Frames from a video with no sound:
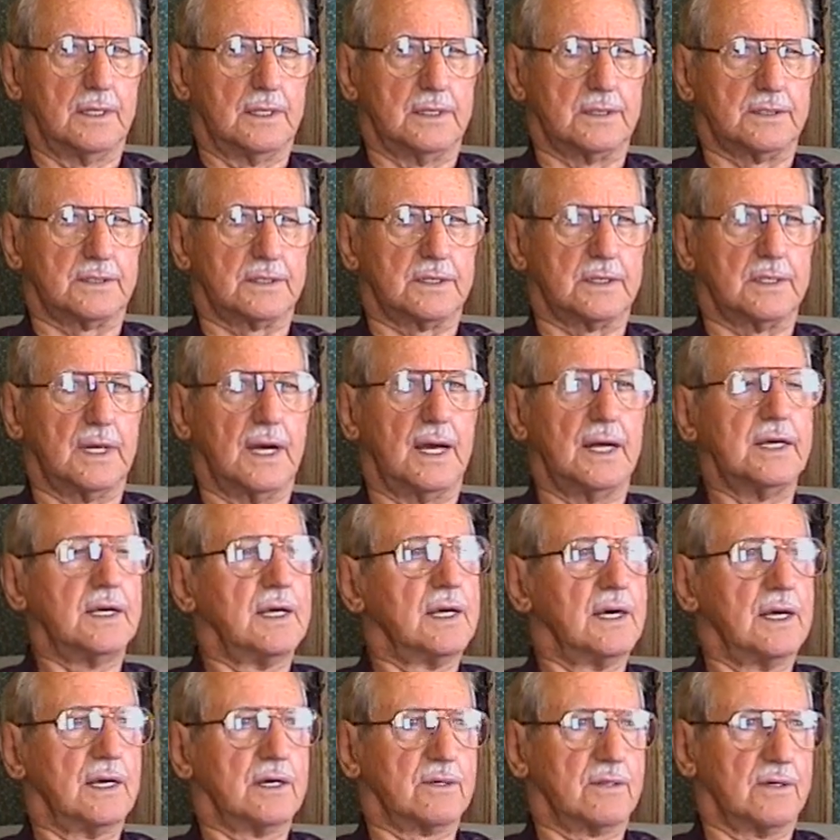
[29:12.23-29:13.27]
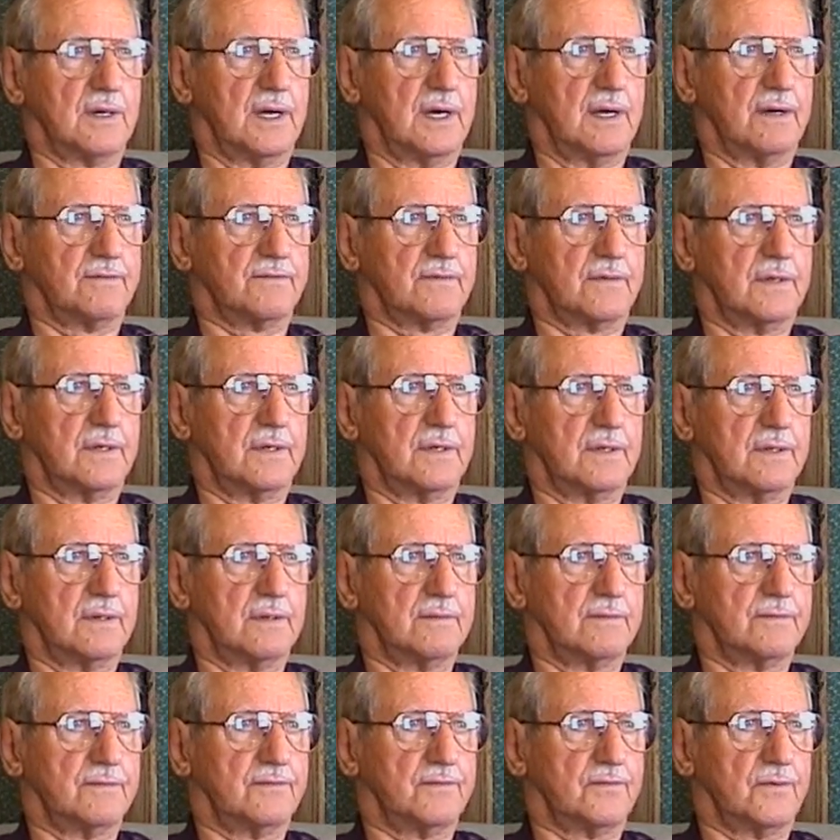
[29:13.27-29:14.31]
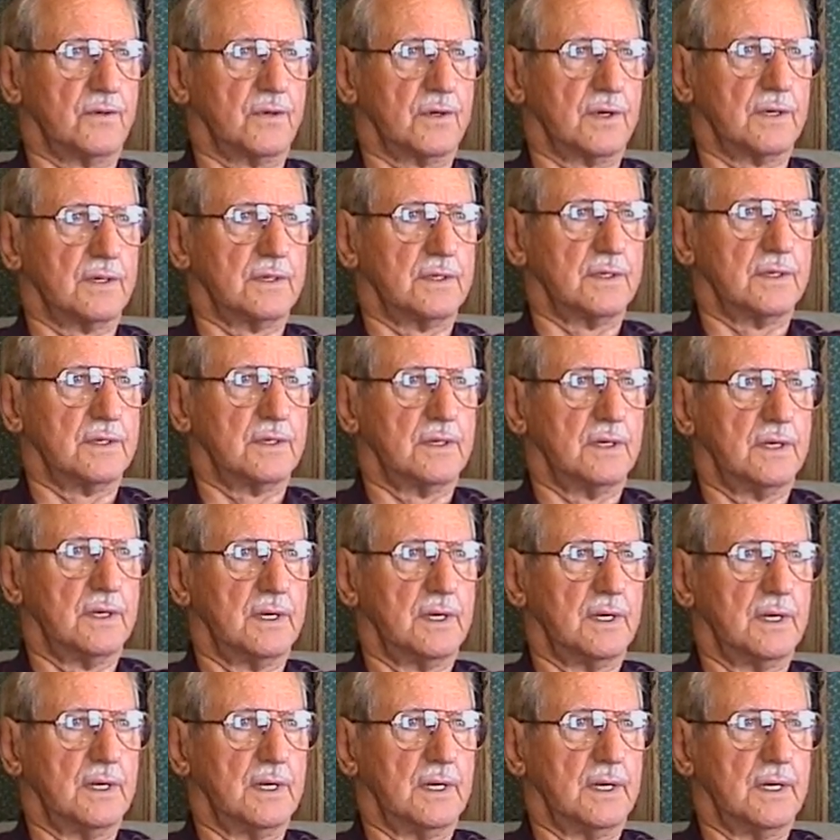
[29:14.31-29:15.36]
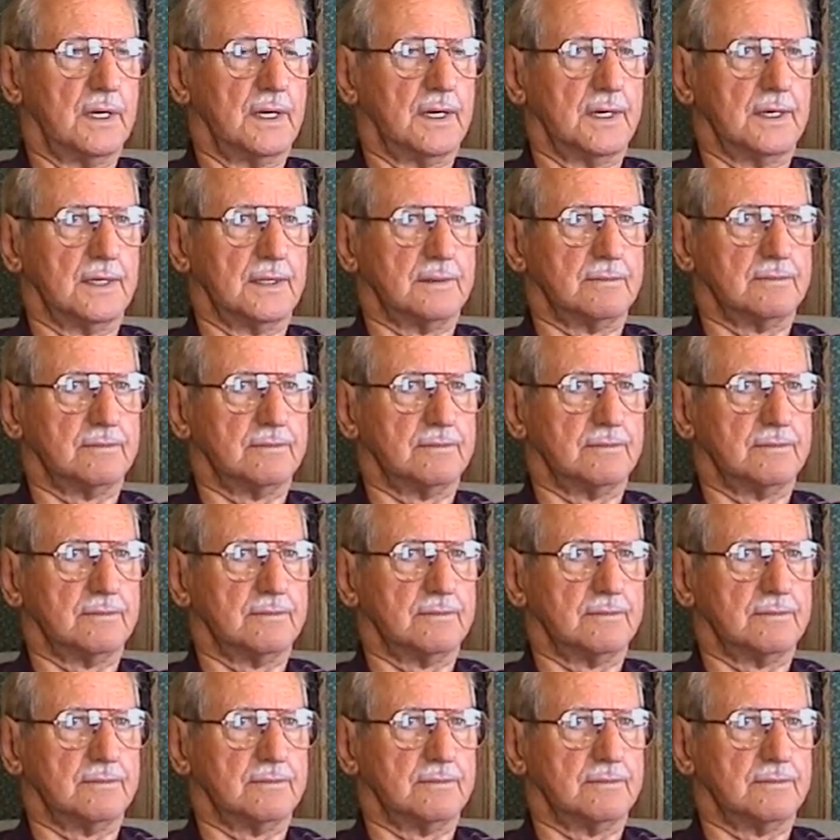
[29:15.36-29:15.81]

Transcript: as anti-aircraft for uh,